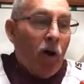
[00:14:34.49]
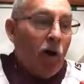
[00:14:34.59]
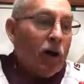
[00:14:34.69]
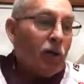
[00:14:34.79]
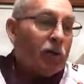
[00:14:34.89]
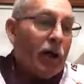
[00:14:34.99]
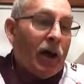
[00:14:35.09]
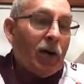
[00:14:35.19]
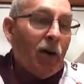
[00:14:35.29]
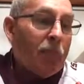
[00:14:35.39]
All right, look,
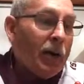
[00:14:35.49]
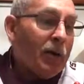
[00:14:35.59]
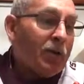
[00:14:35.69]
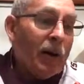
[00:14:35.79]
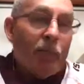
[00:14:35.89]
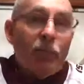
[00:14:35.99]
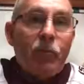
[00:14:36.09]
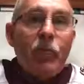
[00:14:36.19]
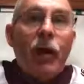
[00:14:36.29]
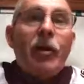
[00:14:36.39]
I better
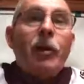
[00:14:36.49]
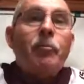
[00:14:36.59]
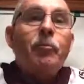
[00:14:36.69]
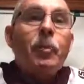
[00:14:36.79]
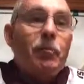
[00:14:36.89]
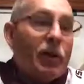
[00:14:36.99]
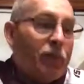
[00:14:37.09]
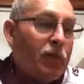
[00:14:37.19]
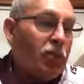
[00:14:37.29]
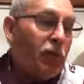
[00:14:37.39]
hurry up and we better
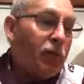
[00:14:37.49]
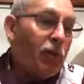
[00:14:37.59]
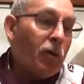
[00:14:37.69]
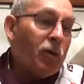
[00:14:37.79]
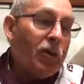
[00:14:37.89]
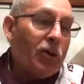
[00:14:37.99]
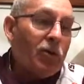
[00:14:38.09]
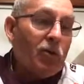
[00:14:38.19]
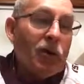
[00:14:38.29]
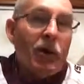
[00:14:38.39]
finish off. And look, thank
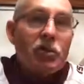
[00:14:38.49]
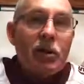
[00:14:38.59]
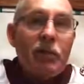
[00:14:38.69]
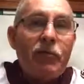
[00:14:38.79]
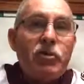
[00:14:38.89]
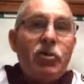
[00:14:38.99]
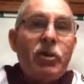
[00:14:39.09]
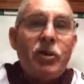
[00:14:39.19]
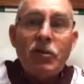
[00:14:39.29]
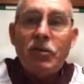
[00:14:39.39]
you, Coach Glenn, for
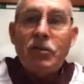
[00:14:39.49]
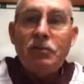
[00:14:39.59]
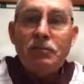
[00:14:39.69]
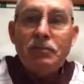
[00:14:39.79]
joining us.